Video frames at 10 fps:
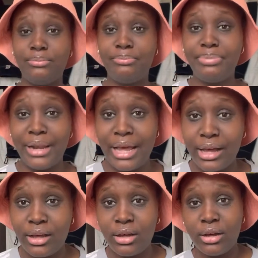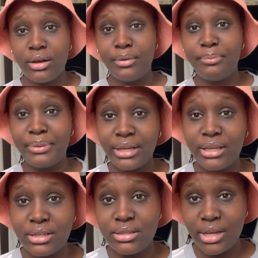Black
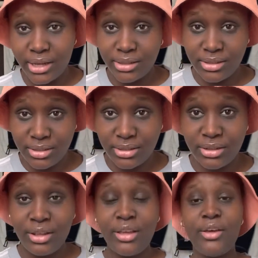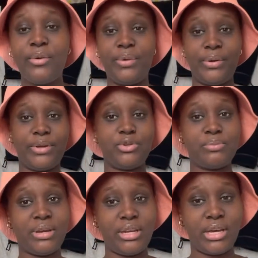bucket hat when I went to
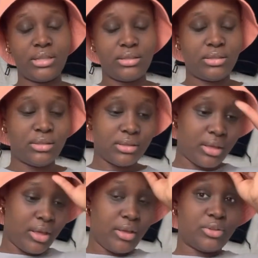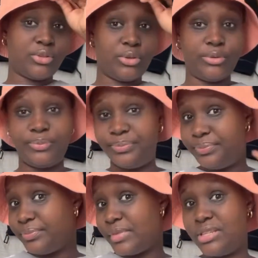my dad's. So
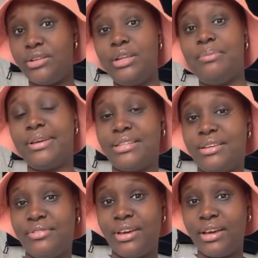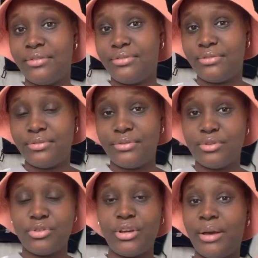this is the only bucket hat I have.
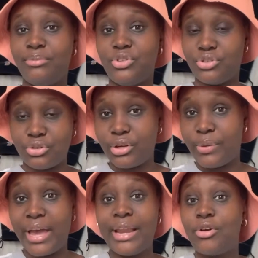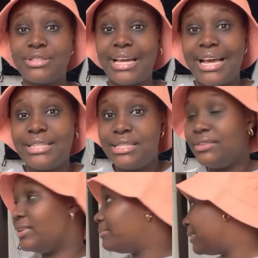So I'm just gonna, because I can't see
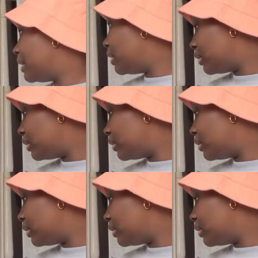even my,